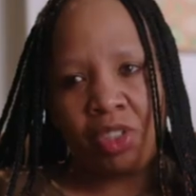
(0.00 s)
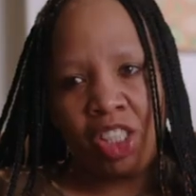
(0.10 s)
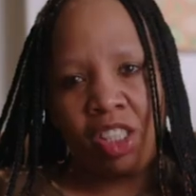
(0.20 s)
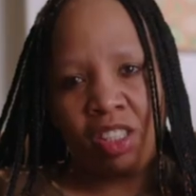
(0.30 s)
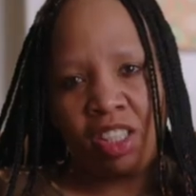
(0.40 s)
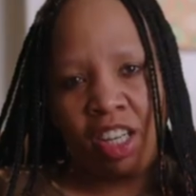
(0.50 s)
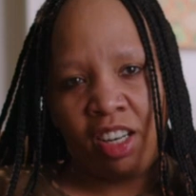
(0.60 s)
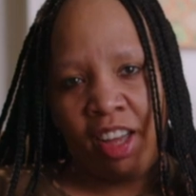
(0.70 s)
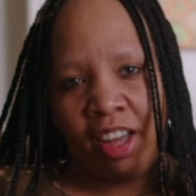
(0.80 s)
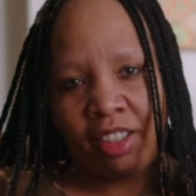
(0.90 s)
she's
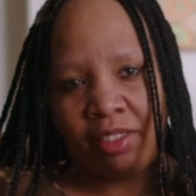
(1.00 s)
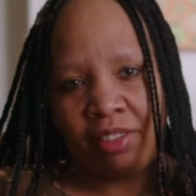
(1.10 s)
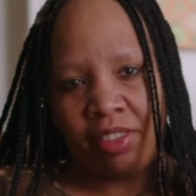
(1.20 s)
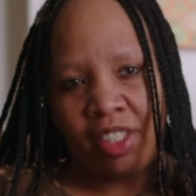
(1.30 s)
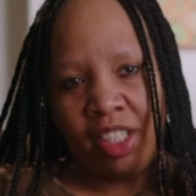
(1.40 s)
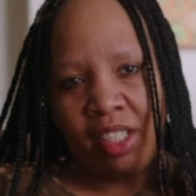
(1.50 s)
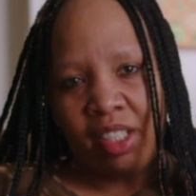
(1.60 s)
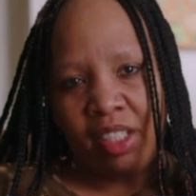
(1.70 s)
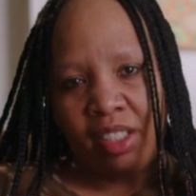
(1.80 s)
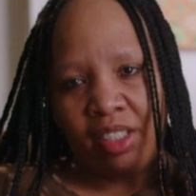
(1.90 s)
alive.
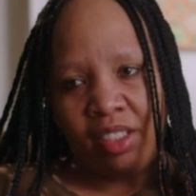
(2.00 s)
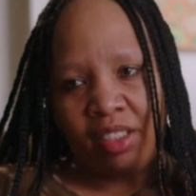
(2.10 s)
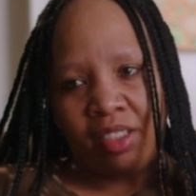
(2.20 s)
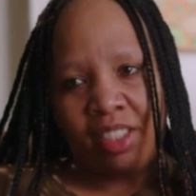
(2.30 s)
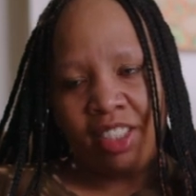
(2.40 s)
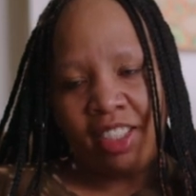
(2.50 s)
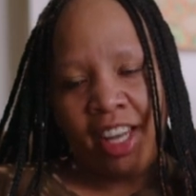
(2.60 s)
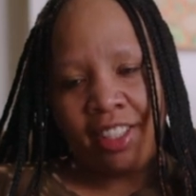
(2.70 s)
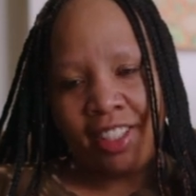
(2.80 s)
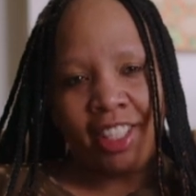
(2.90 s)
She just
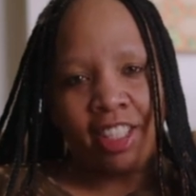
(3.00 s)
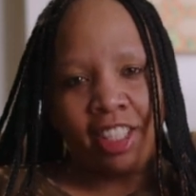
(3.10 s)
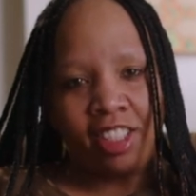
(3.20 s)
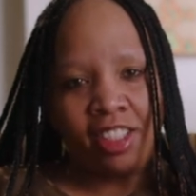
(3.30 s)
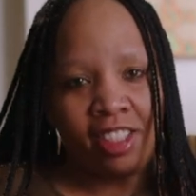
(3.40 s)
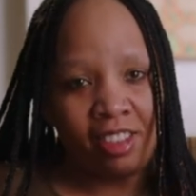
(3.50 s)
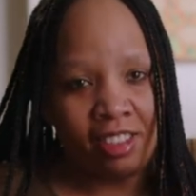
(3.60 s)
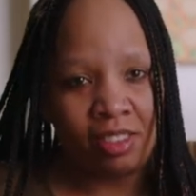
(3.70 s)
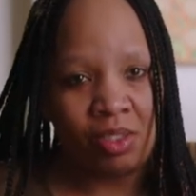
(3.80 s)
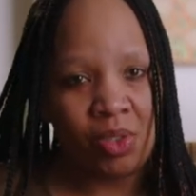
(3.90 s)
had a sickness,
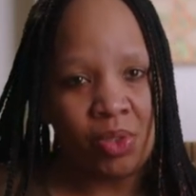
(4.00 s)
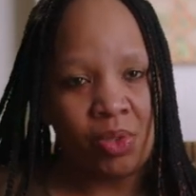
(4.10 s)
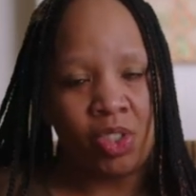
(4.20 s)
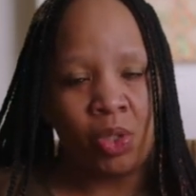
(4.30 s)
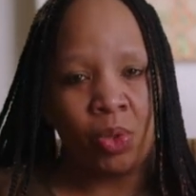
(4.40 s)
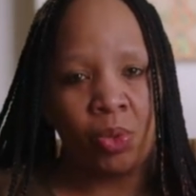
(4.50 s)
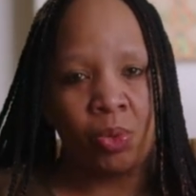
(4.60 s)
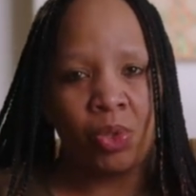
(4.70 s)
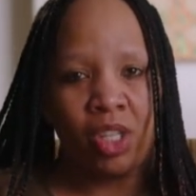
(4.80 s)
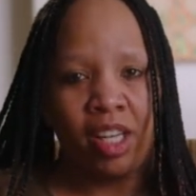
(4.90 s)
and
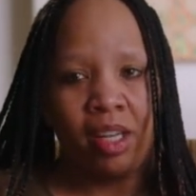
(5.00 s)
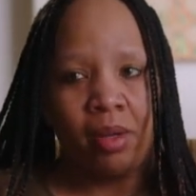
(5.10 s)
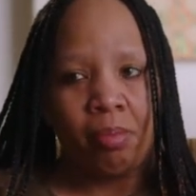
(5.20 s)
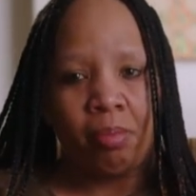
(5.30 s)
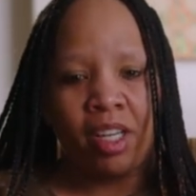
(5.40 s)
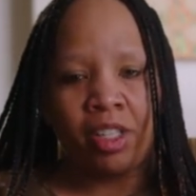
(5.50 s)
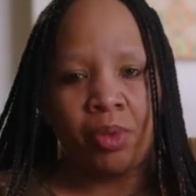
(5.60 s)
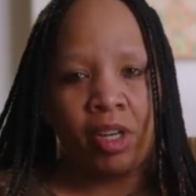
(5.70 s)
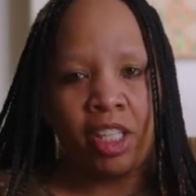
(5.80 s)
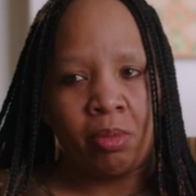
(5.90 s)
so my
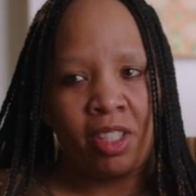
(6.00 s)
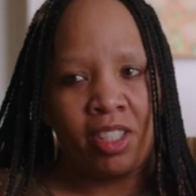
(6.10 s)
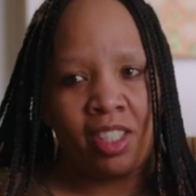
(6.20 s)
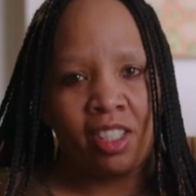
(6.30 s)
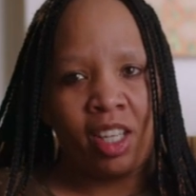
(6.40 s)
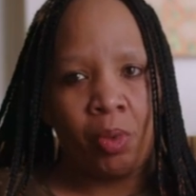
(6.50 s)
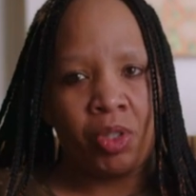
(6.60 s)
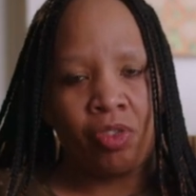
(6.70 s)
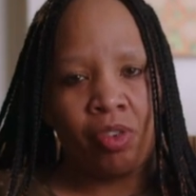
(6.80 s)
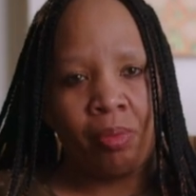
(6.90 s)
aunt raised me since I
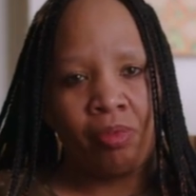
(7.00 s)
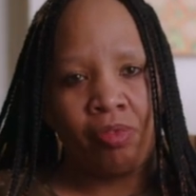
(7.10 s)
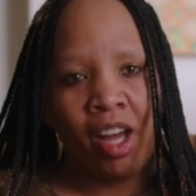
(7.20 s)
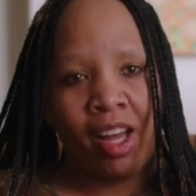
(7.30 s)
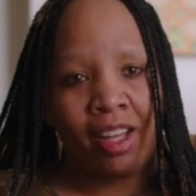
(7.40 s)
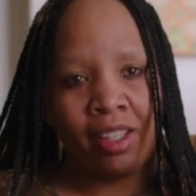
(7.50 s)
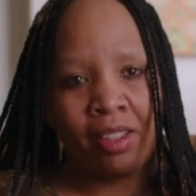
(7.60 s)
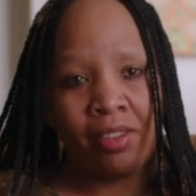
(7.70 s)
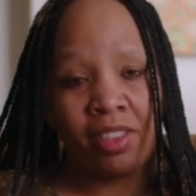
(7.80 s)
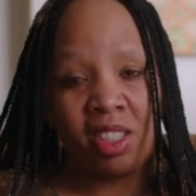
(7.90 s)
was from
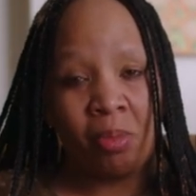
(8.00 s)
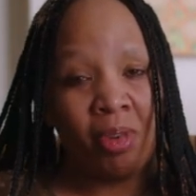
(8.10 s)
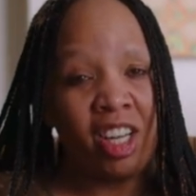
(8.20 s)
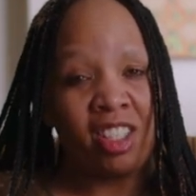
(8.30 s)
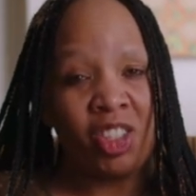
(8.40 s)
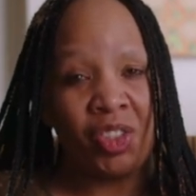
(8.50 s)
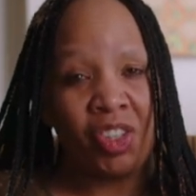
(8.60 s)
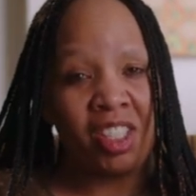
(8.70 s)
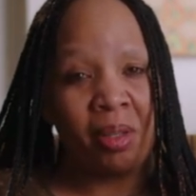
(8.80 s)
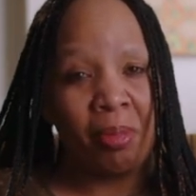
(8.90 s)
5, and she probably still
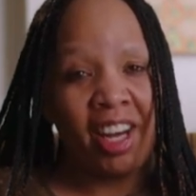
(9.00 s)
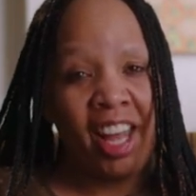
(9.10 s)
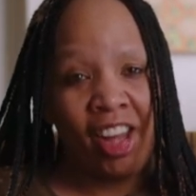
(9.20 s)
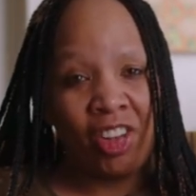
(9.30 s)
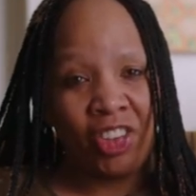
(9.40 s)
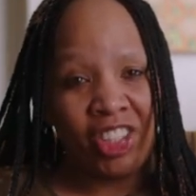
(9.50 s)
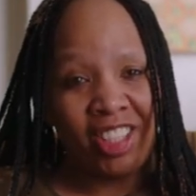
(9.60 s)
raising me now.